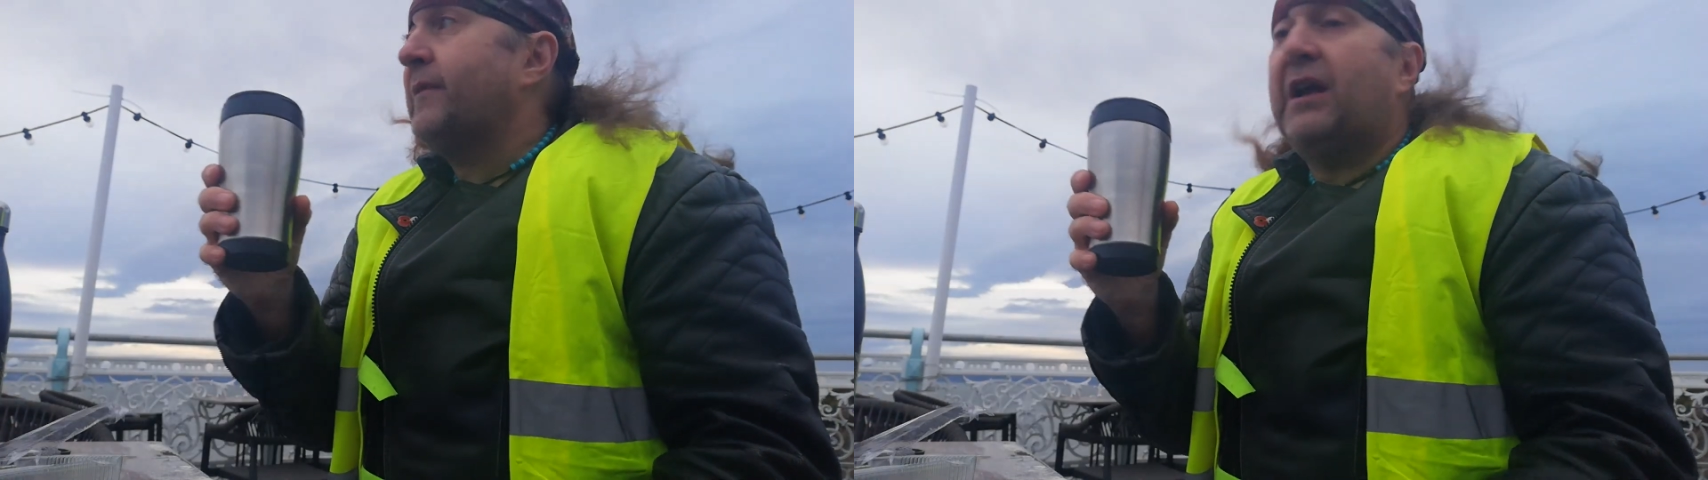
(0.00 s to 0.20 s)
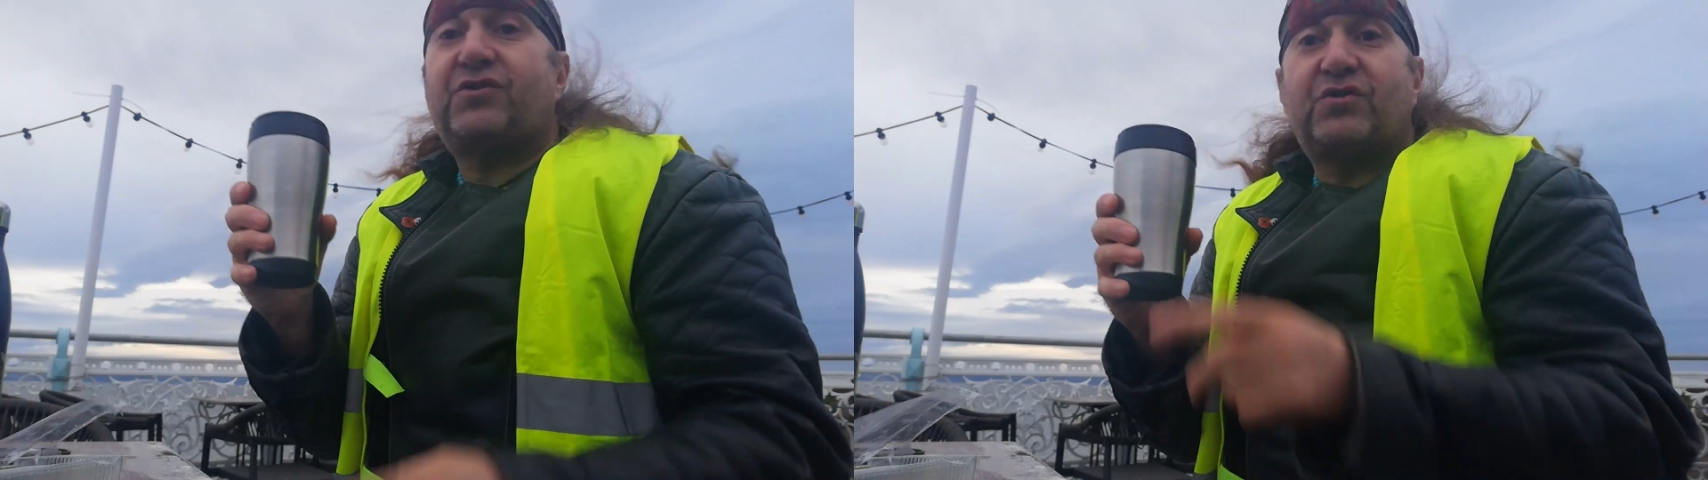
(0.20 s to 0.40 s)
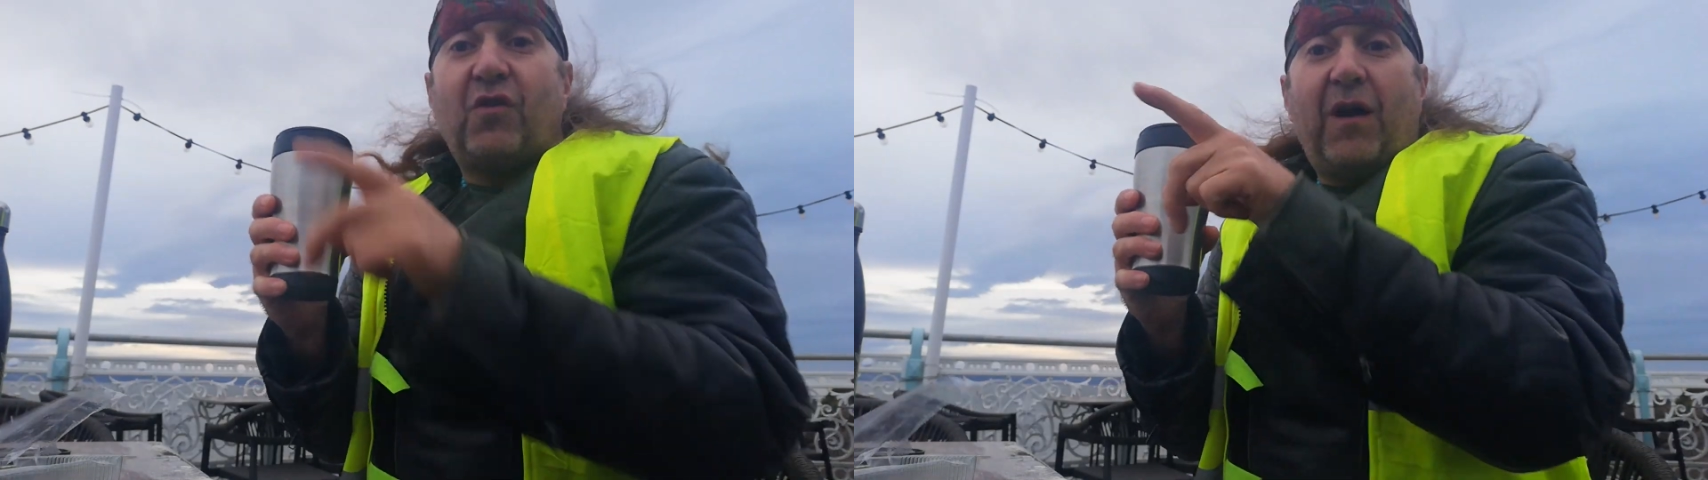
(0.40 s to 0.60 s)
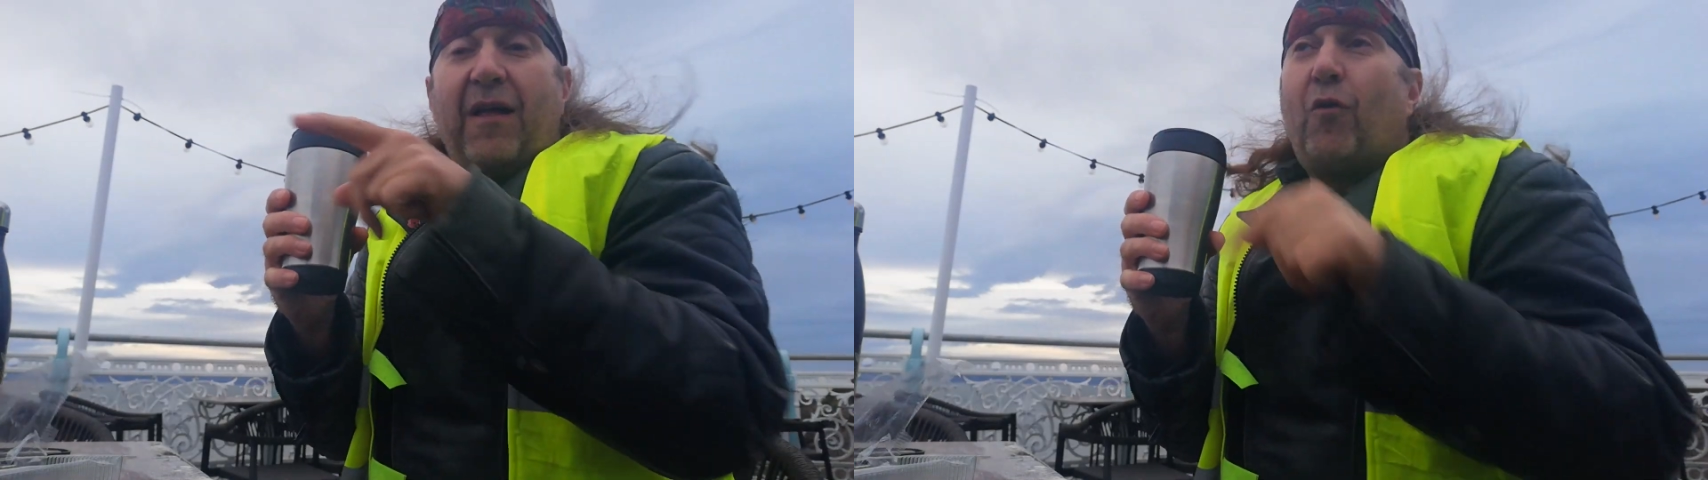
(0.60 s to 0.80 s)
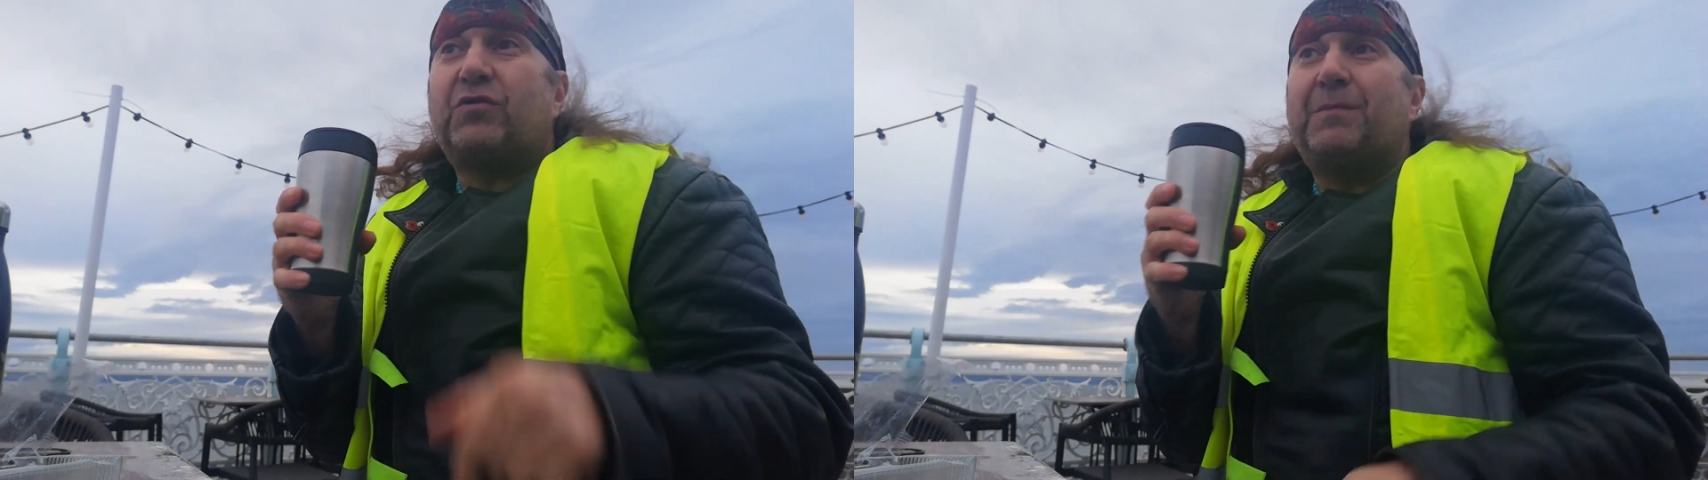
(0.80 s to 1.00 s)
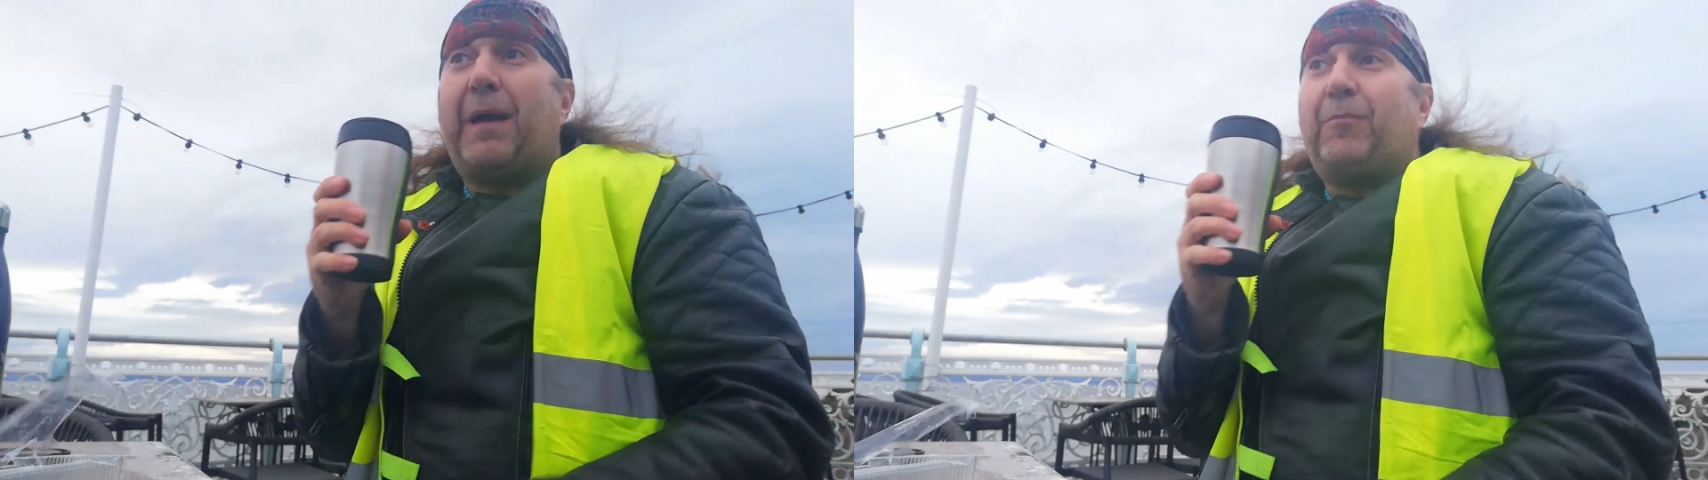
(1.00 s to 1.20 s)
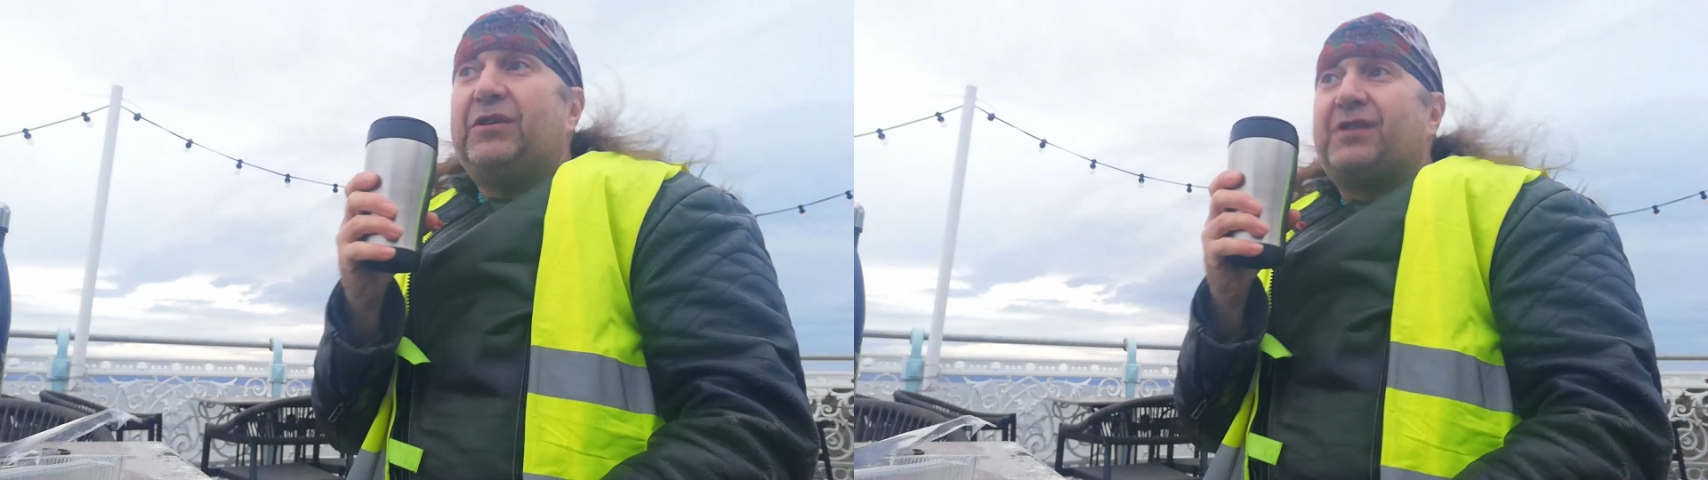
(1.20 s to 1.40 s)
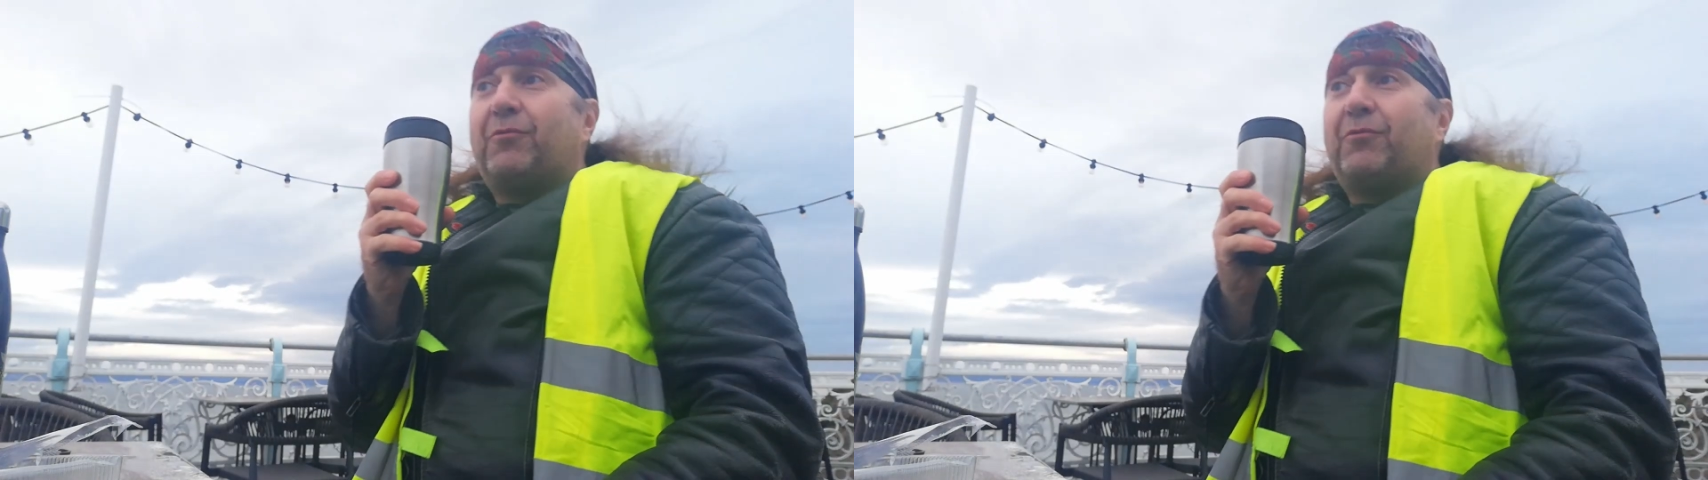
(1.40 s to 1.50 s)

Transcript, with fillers: That's just awesome memories